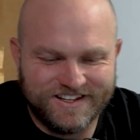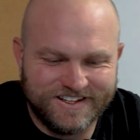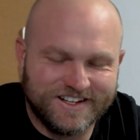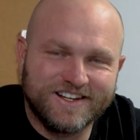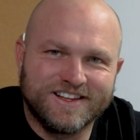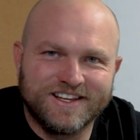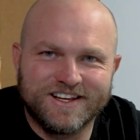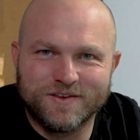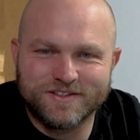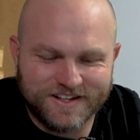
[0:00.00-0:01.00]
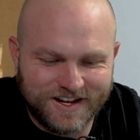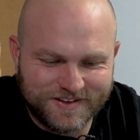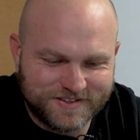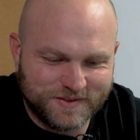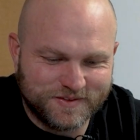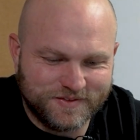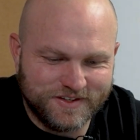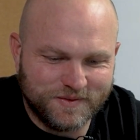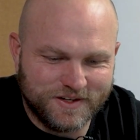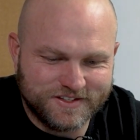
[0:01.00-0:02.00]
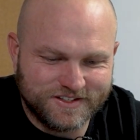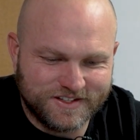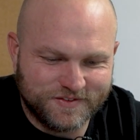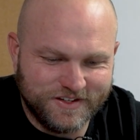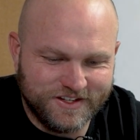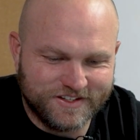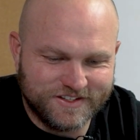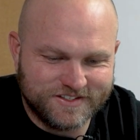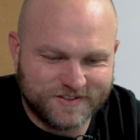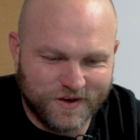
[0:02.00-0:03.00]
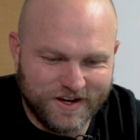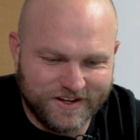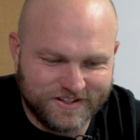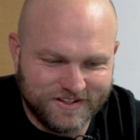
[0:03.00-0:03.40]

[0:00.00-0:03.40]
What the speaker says: I didn't think I was gonna have so much fun watching this video. This is great.